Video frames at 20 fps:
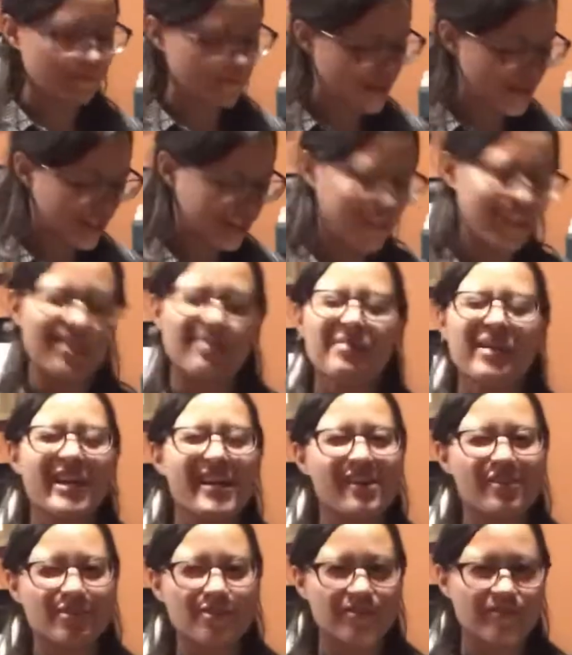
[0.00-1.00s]
I keep my
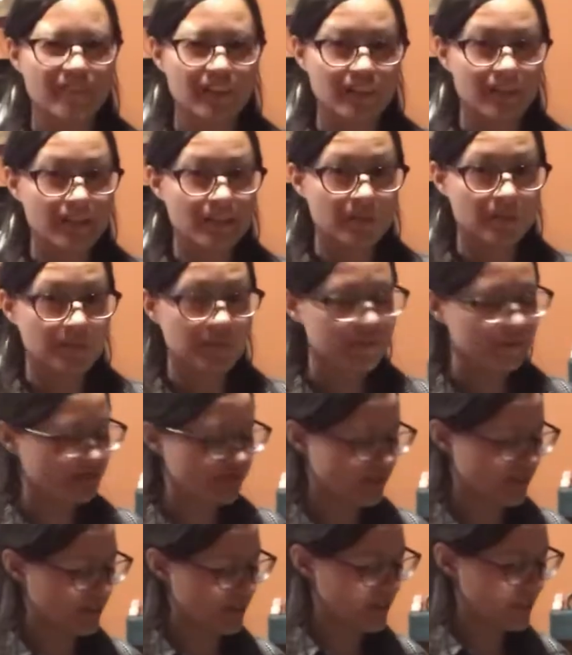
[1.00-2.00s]
house fairly humid
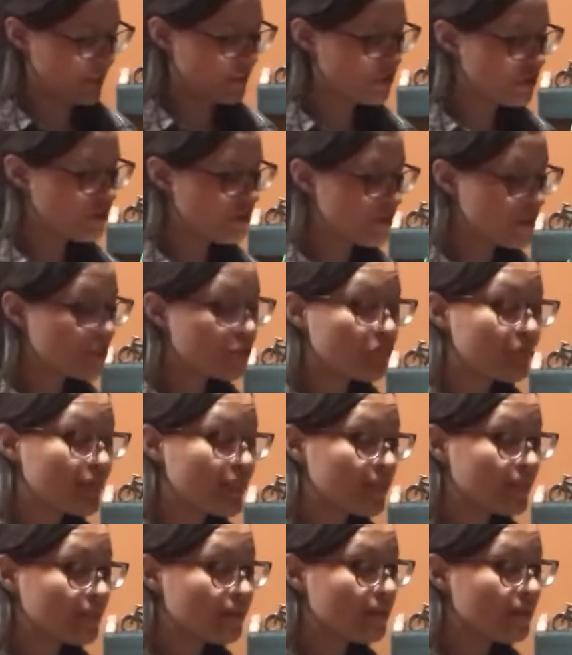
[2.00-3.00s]
for instrument
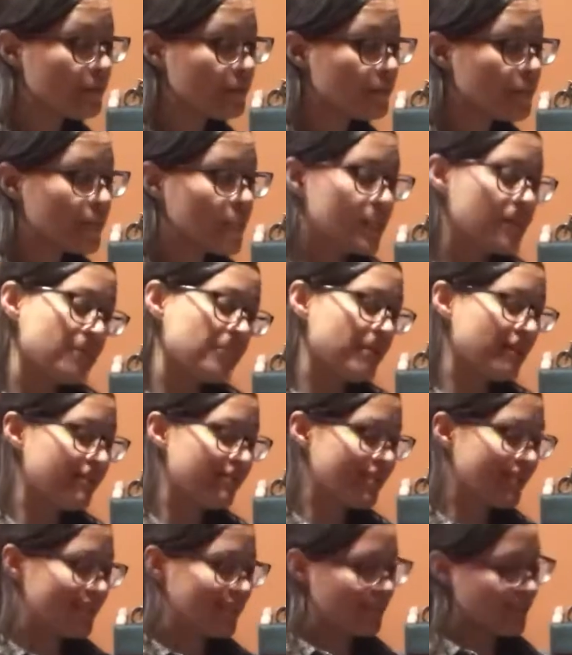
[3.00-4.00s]
reasons, but I have a
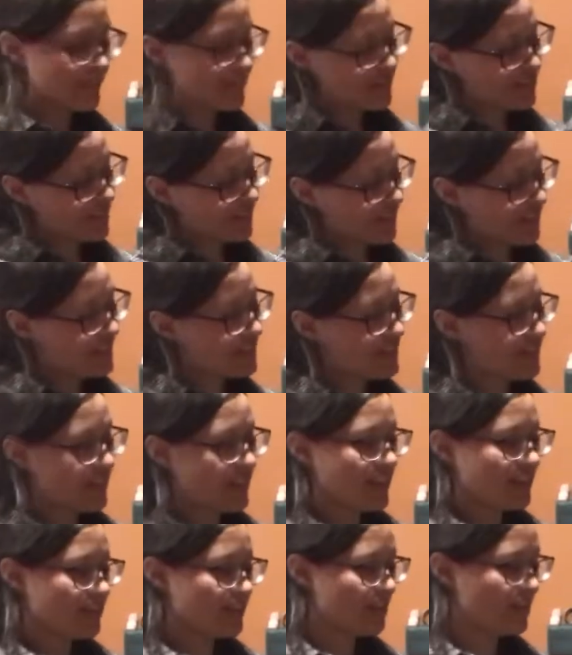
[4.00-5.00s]
nice little thing that I
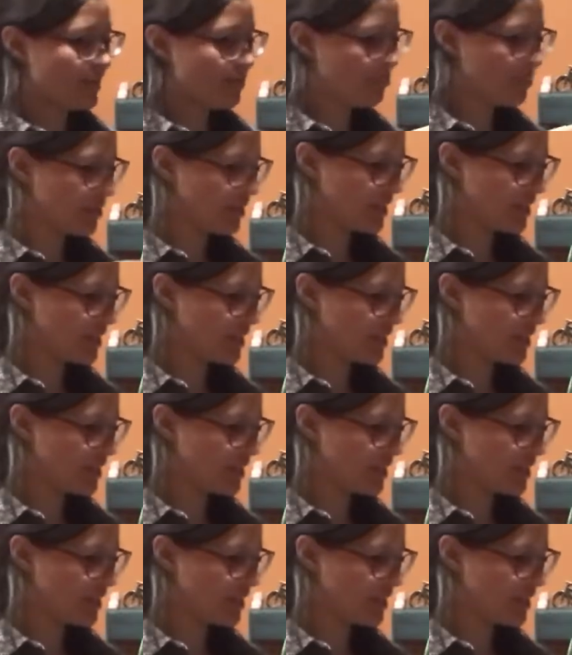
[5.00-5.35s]
just like put